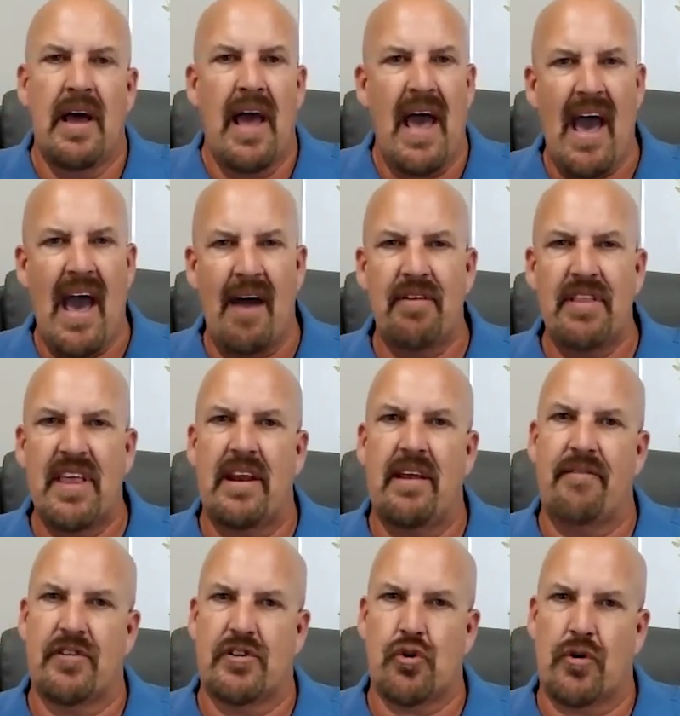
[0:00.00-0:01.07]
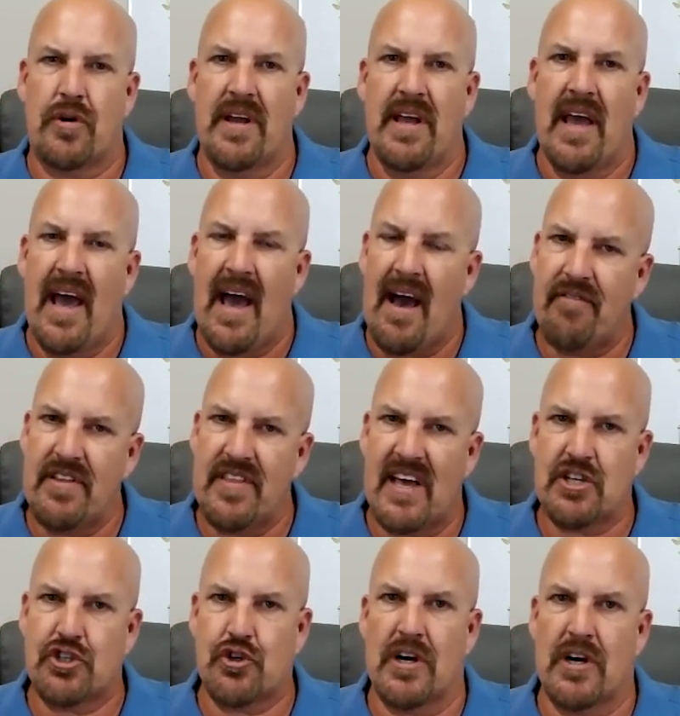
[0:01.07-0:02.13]
having that inventory, having that
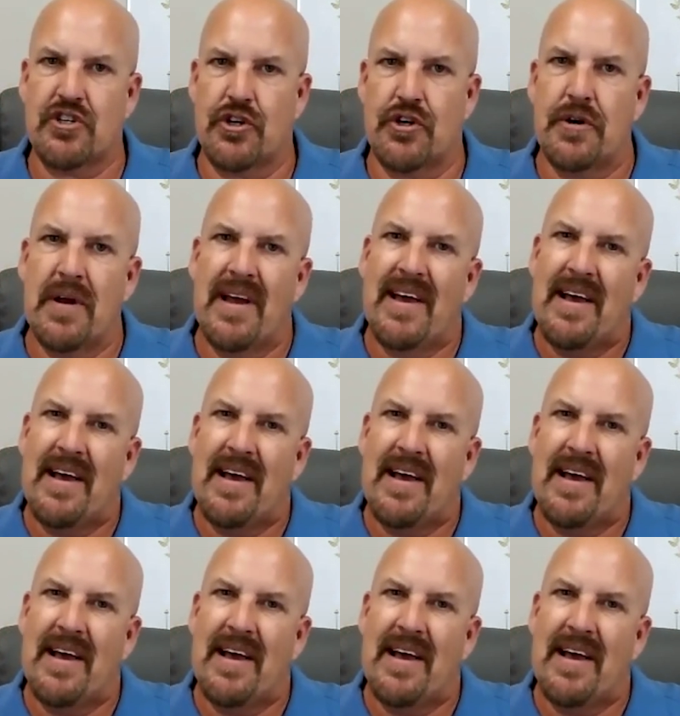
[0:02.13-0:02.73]
structure,